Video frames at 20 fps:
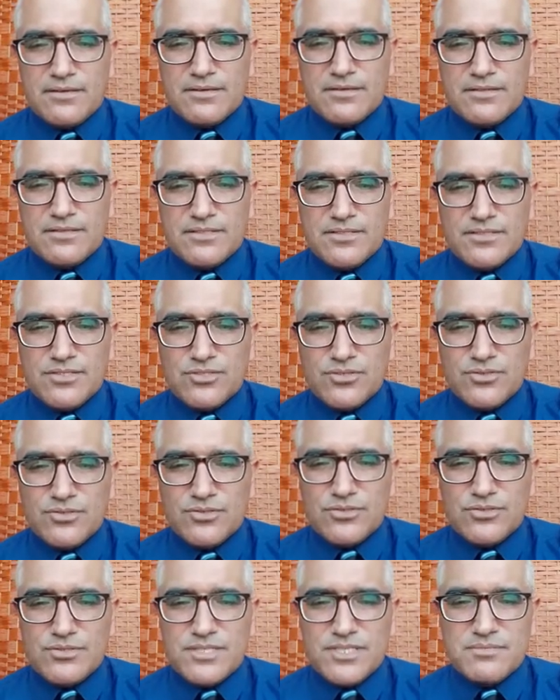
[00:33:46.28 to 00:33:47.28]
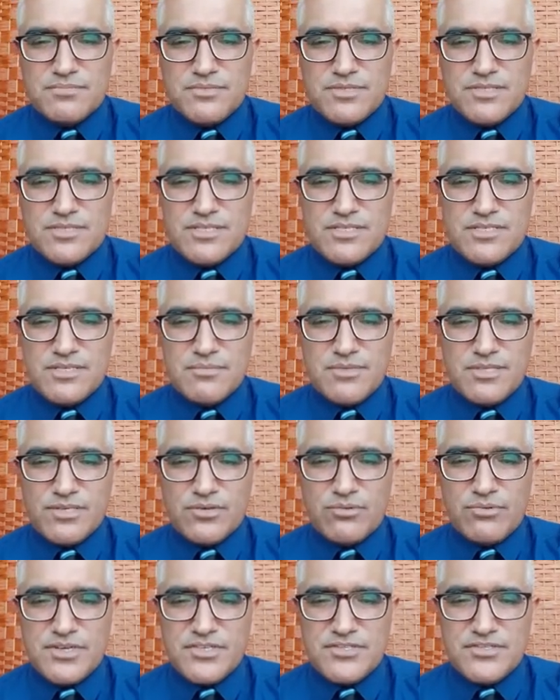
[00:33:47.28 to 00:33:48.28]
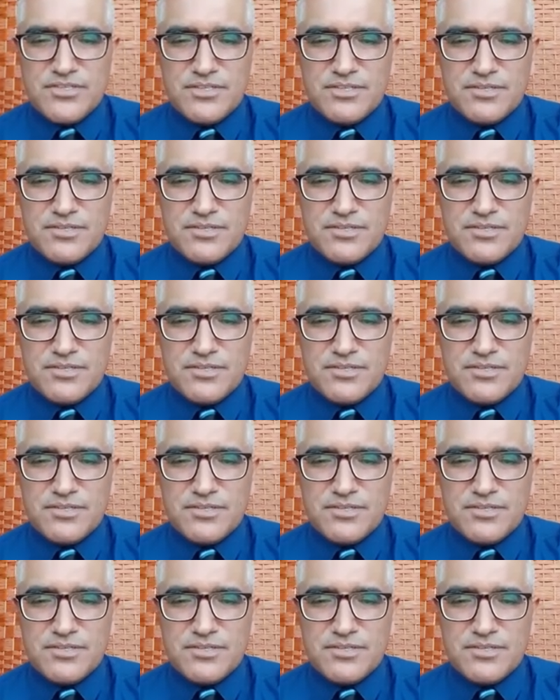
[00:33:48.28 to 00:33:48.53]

So let me see some other question.